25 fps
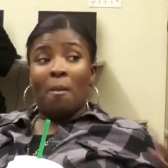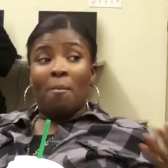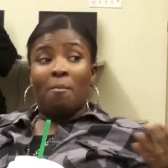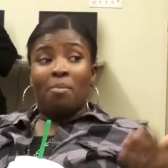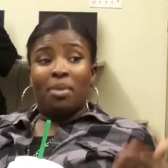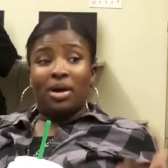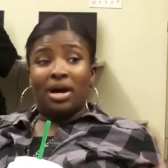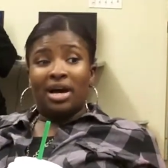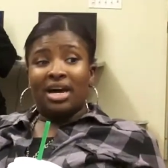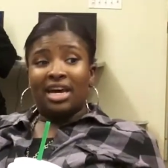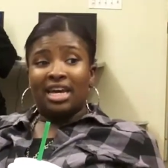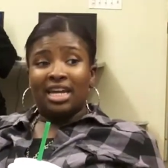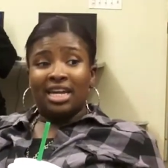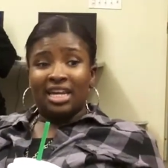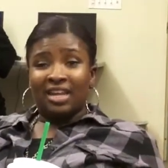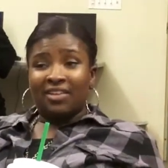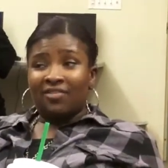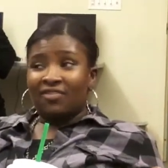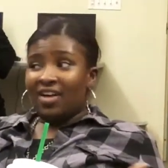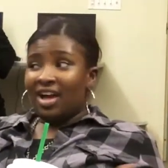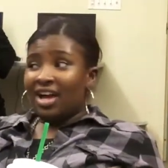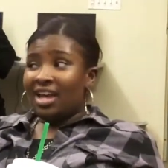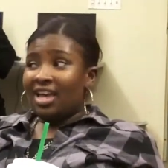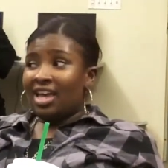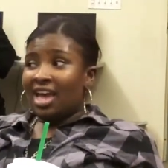But
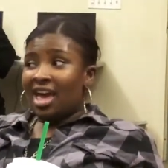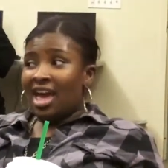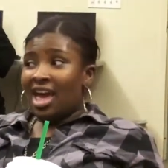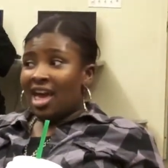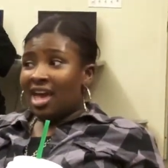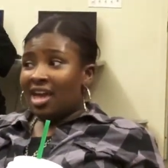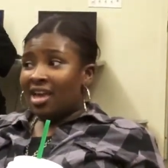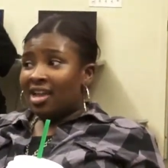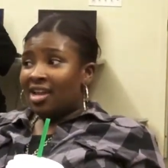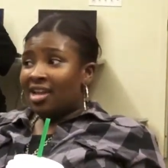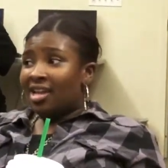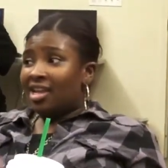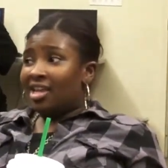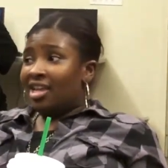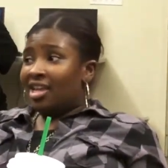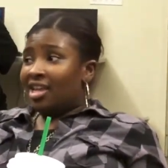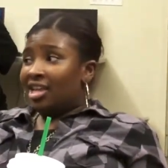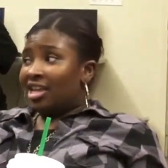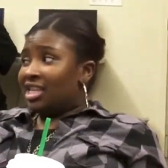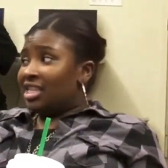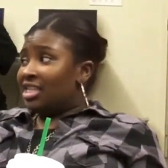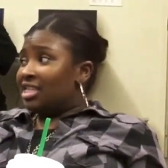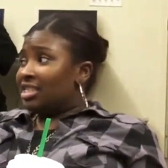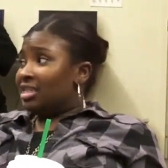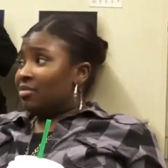if I got
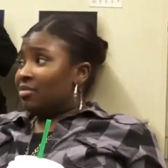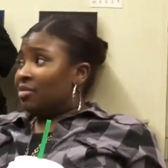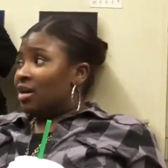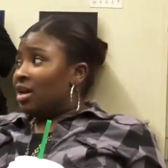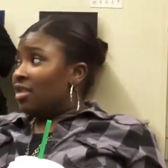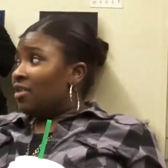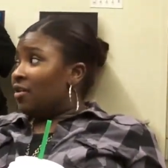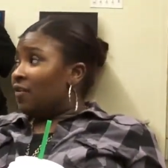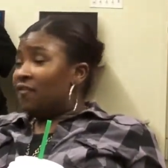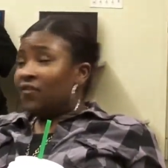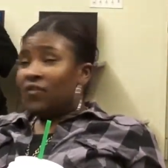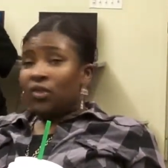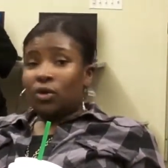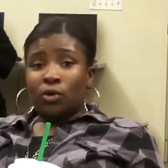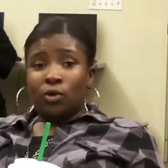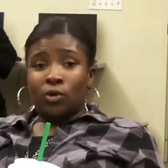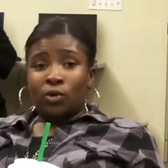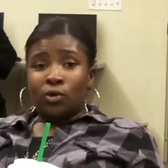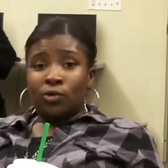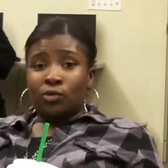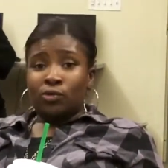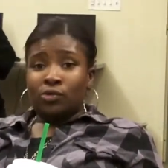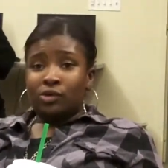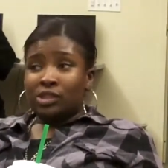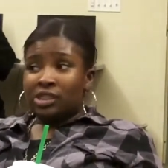some other
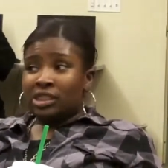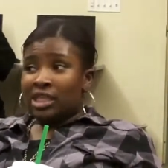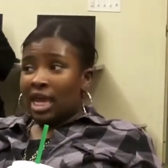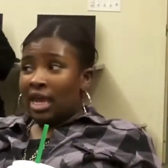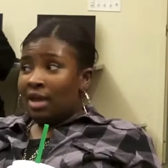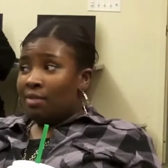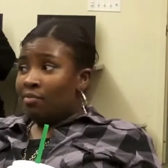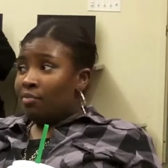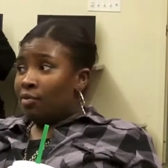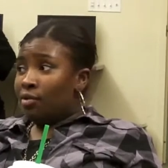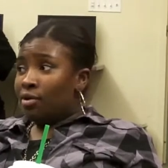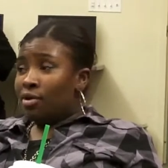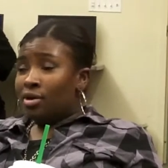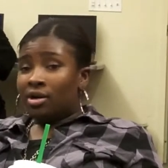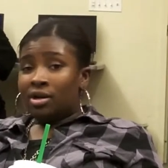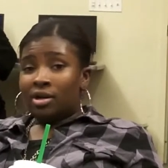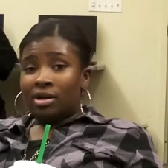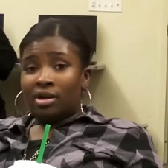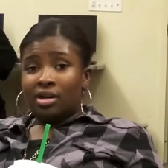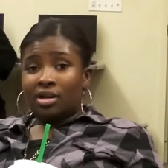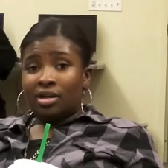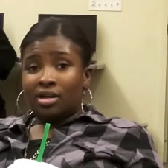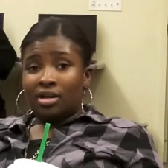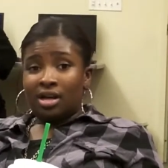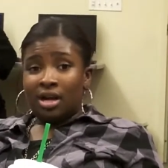fool
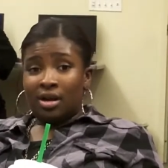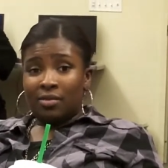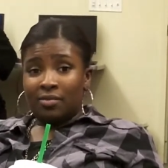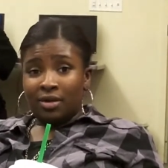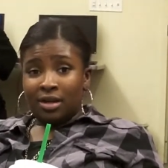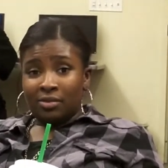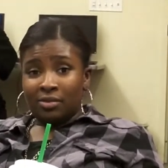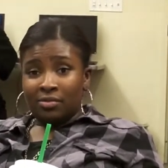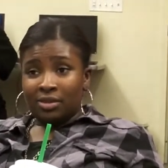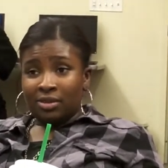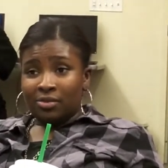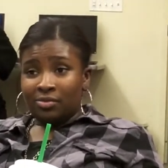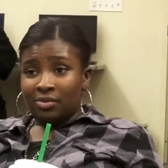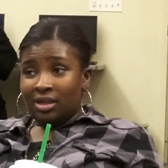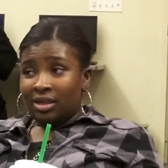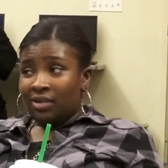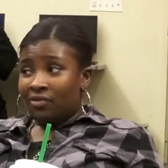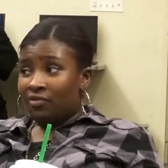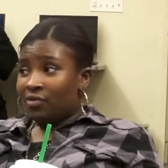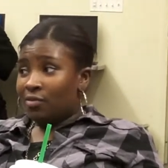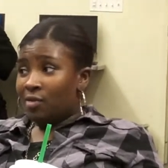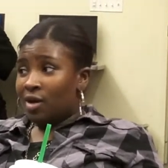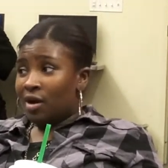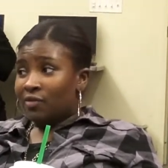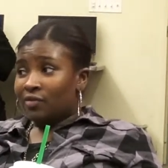skateboarder coming up to
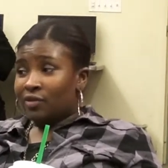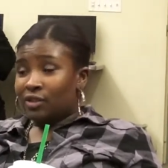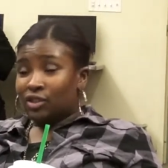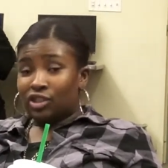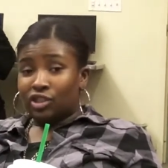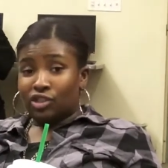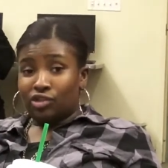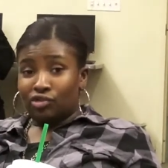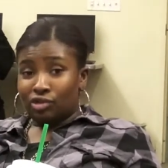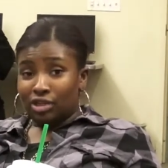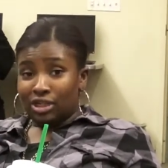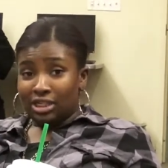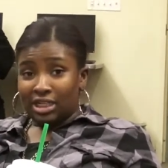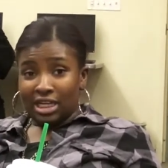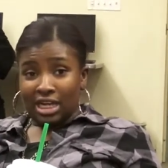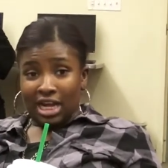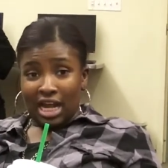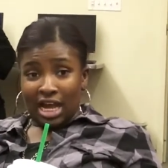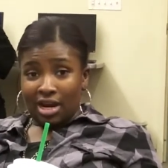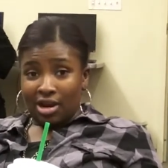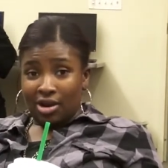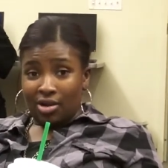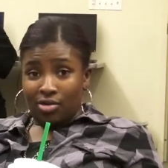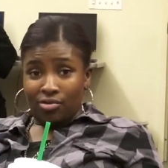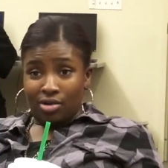me from off the street that
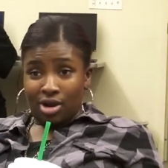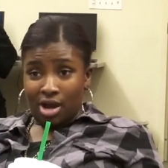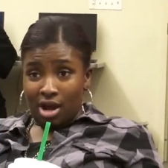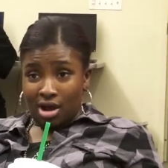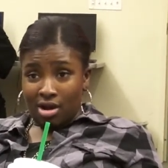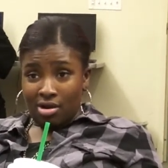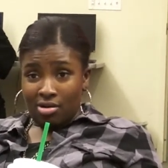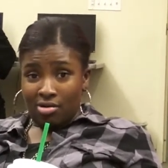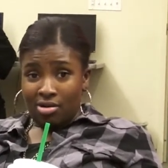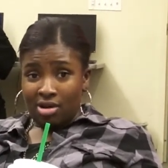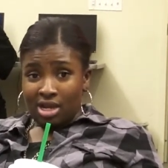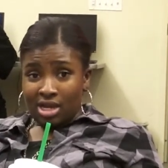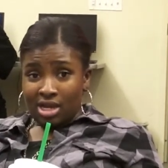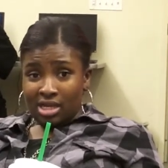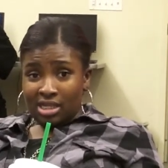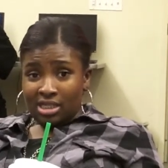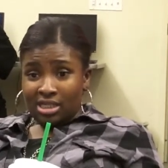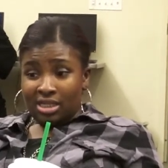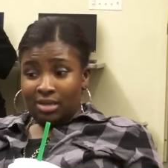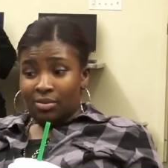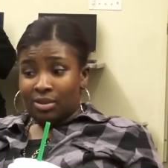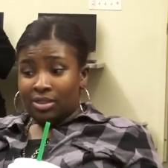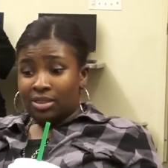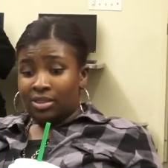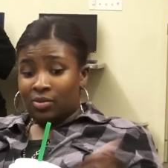I don't know,
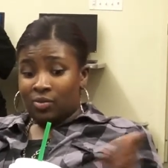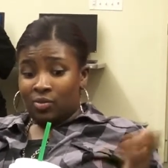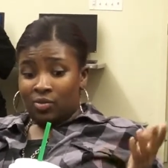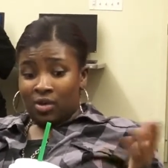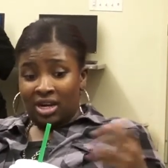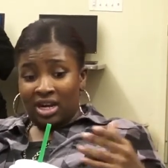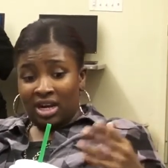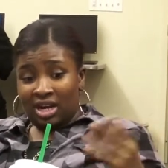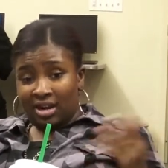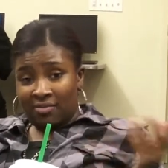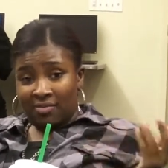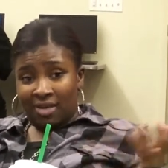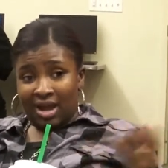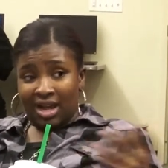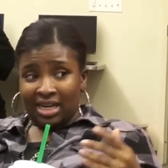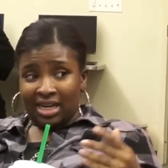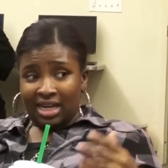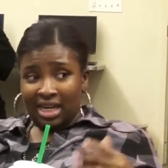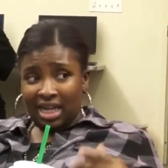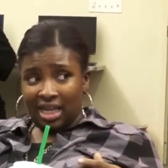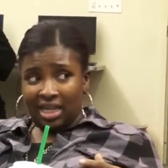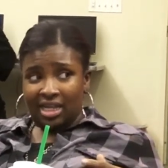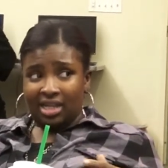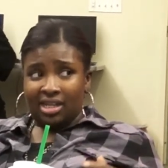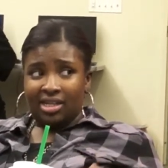talking about some what up, my
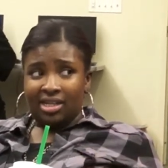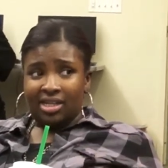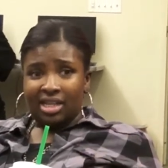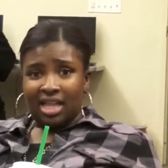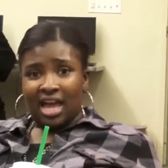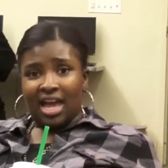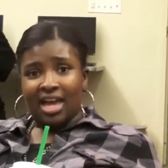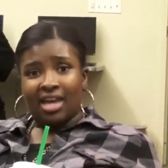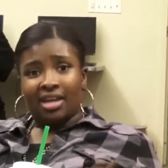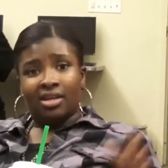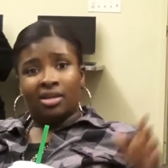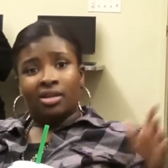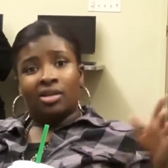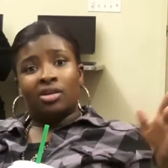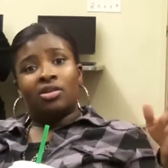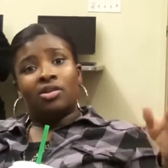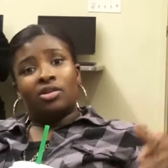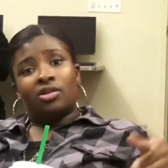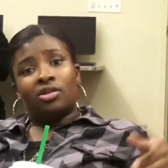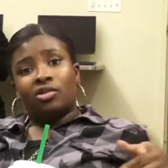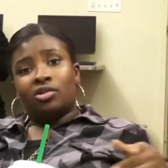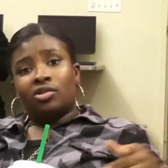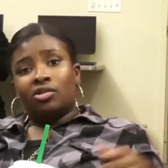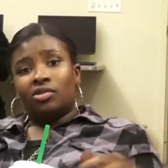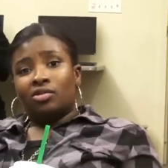nigga, like,
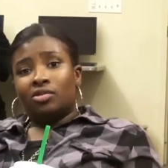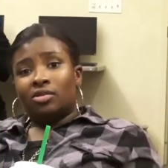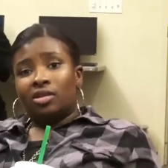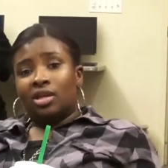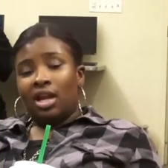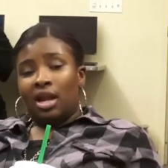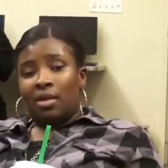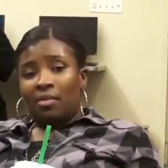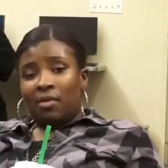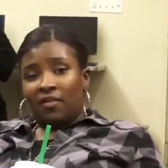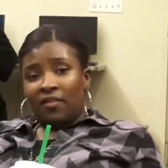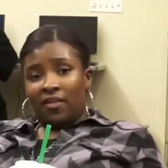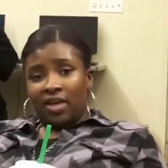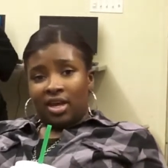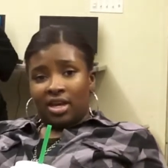get out of my